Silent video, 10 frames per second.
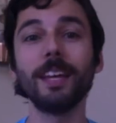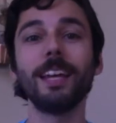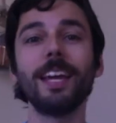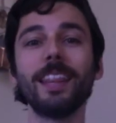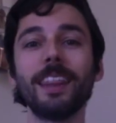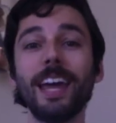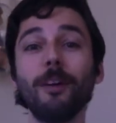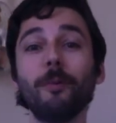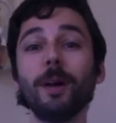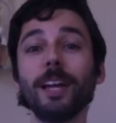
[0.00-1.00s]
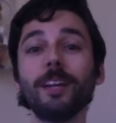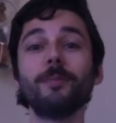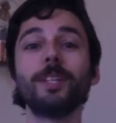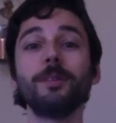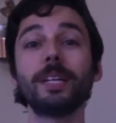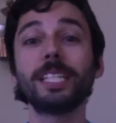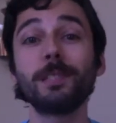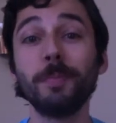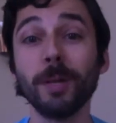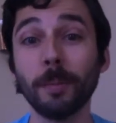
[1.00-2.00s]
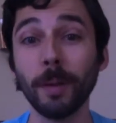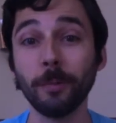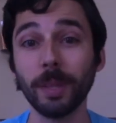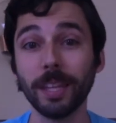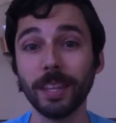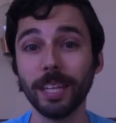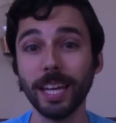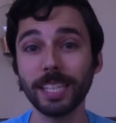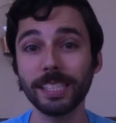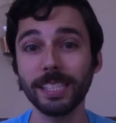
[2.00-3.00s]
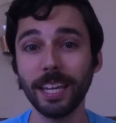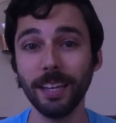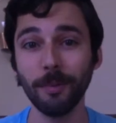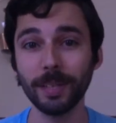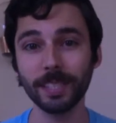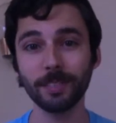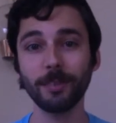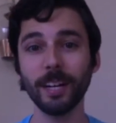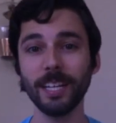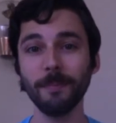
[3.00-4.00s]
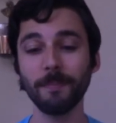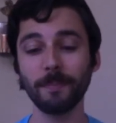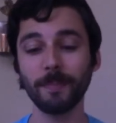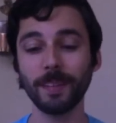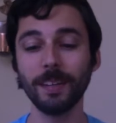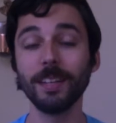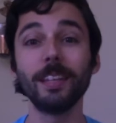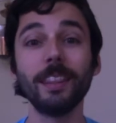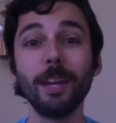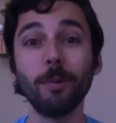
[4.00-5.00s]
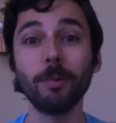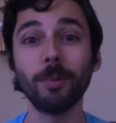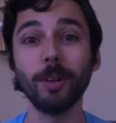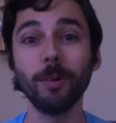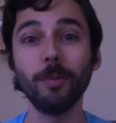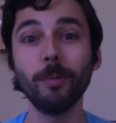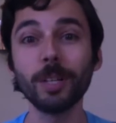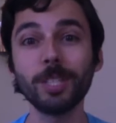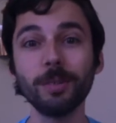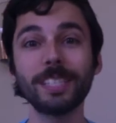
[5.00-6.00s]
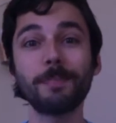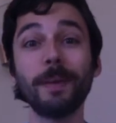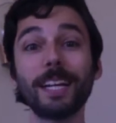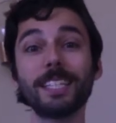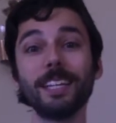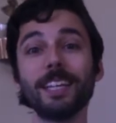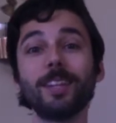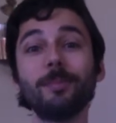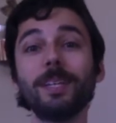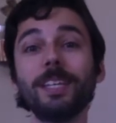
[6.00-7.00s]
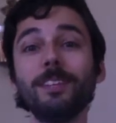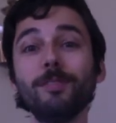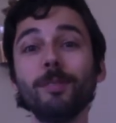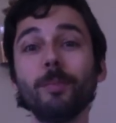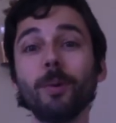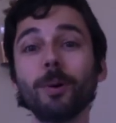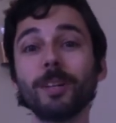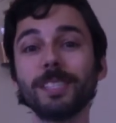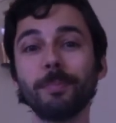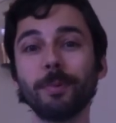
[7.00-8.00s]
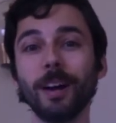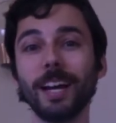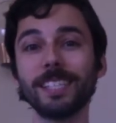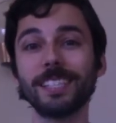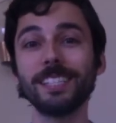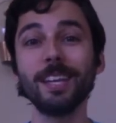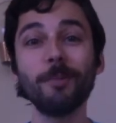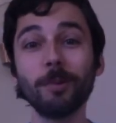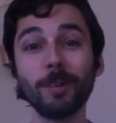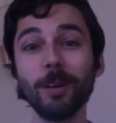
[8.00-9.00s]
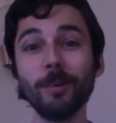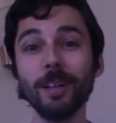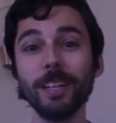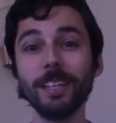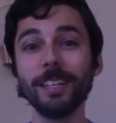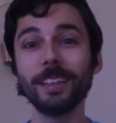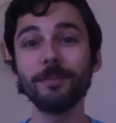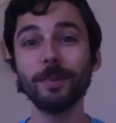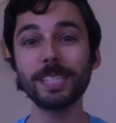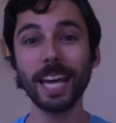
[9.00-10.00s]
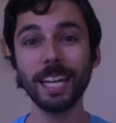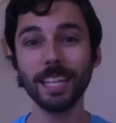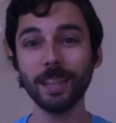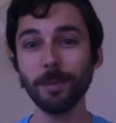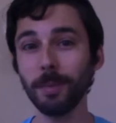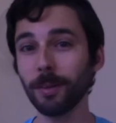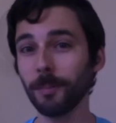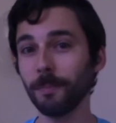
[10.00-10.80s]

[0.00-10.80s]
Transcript: And that way, when you experiment with it the next day when it's ready, they won't know what to expect and they'll be even more surprised because they won't know what's hiding in the middle.